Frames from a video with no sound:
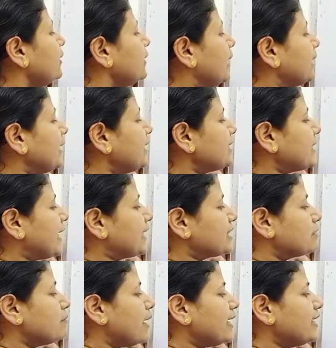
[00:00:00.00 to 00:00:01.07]
That is
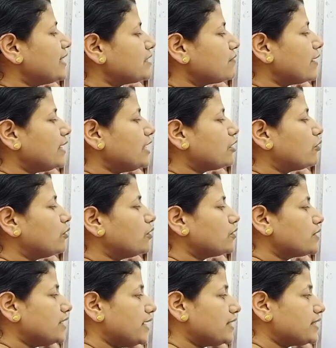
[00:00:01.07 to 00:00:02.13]
x minus y equal to
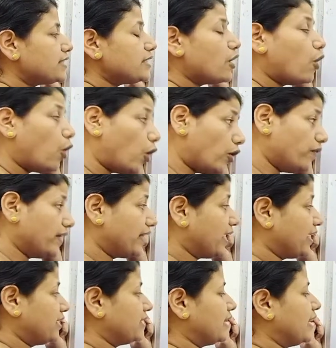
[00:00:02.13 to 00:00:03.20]
6, or we
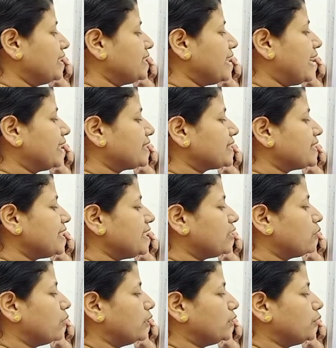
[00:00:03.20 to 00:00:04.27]
can write x
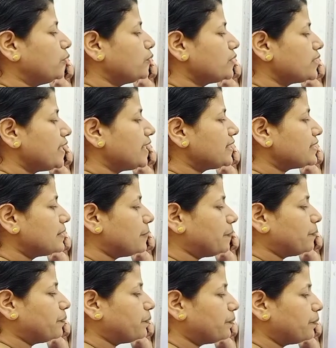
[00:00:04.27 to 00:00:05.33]
equal to 6
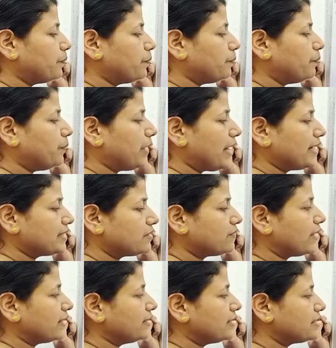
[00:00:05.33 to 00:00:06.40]
plus
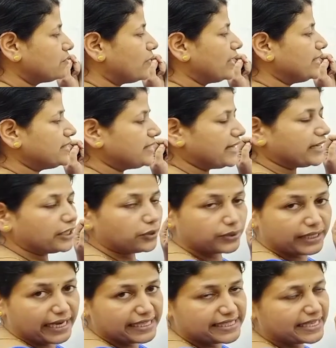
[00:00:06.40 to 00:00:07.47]
y. This y is taken to
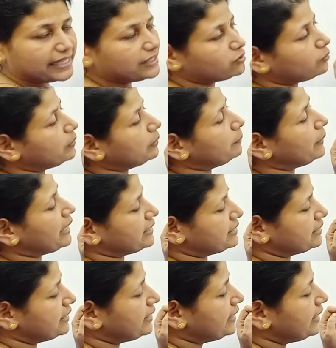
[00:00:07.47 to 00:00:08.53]
that side, it will be plus.